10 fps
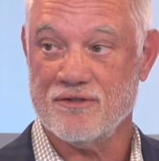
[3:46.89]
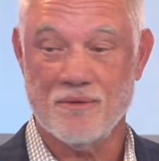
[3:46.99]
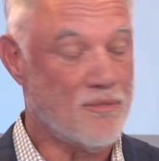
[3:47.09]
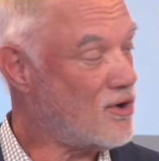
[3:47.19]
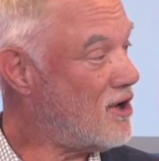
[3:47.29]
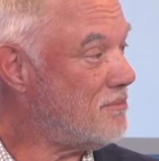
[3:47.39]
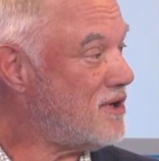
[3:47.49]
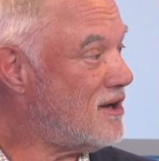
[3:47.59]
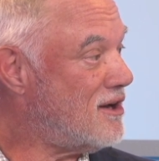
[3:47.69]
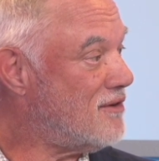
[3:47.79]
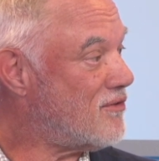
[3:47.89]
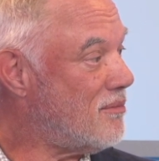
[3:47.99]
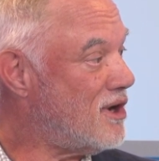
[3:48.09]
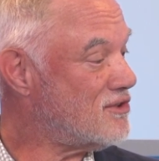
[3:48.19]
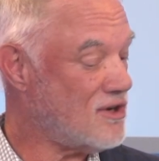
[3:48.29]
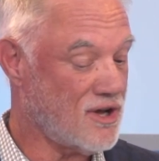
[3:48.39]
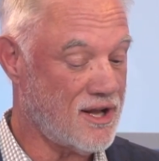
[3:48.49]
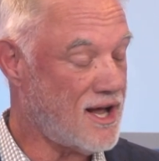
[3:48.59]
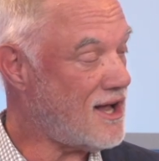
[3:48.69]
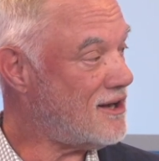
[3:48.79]
us some more updated information
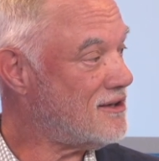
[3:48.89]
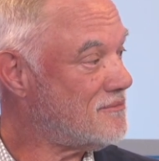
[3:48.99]
on that.